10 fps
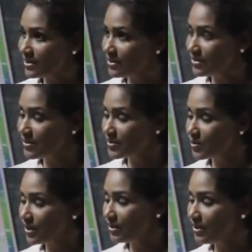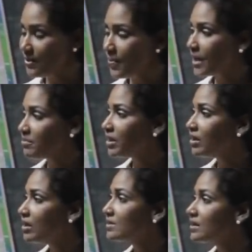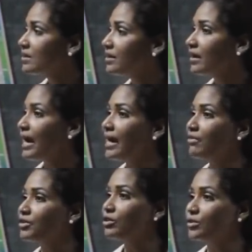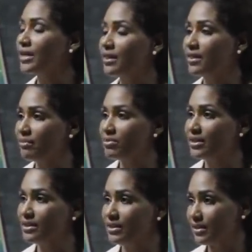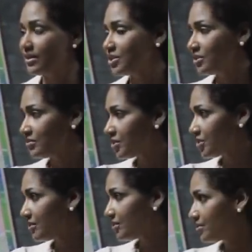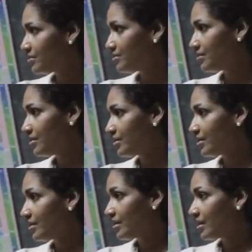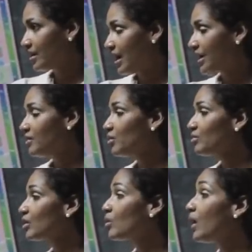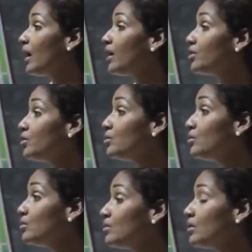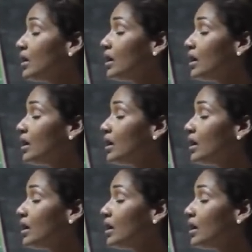leaders as well. Because I have to look to them to lead that generation too. And it will require you